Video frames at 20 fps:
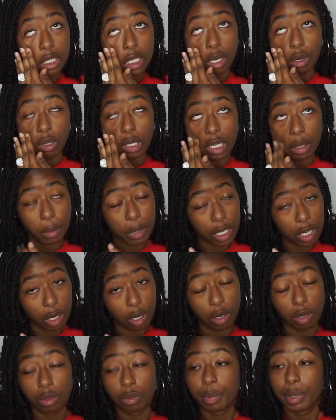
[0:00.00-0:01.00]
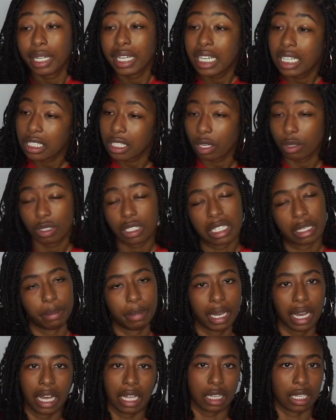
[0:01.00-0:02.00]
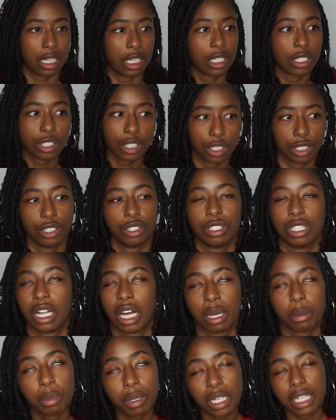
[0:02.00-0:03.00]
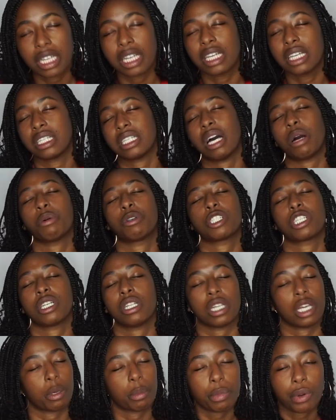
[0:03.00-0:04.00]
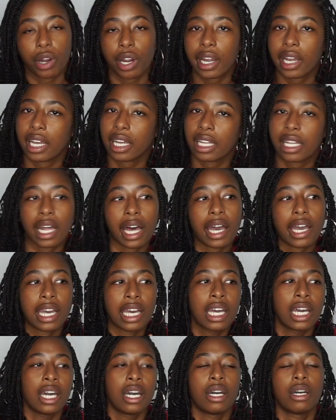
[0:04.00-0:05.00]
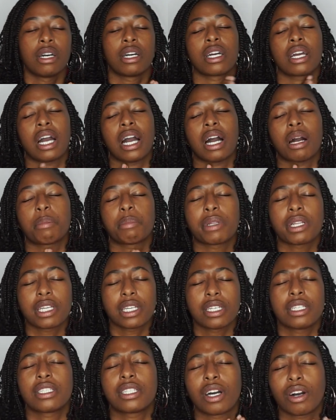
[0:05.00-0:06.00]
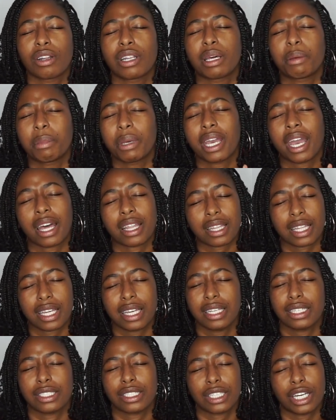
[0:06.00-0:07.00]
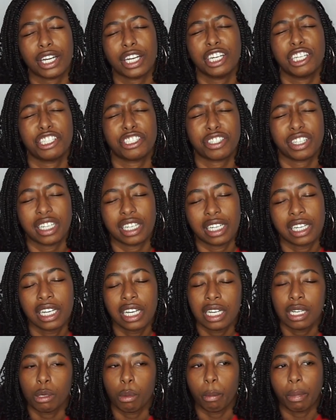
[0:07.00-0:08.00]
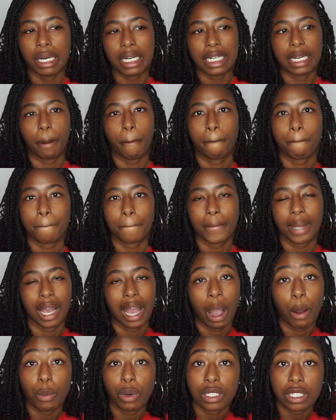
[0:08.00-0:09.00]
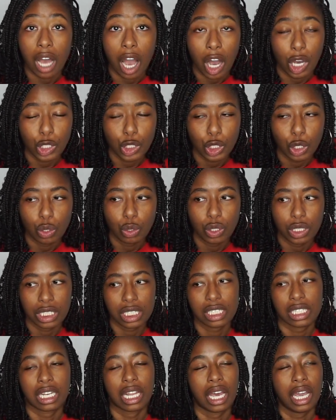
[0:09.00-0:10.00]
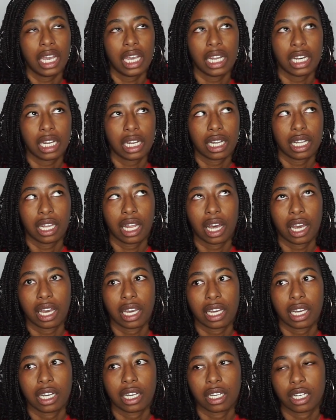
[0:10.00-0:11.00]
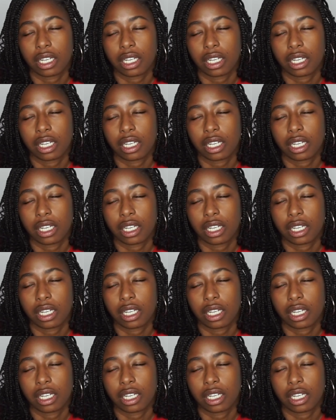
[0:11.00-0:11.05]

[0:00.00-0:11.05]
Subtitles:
don't tell me I have to get surgery. Like, please. I was in there praying like, God, please don't let me have to get surgery. But I was also just laying there like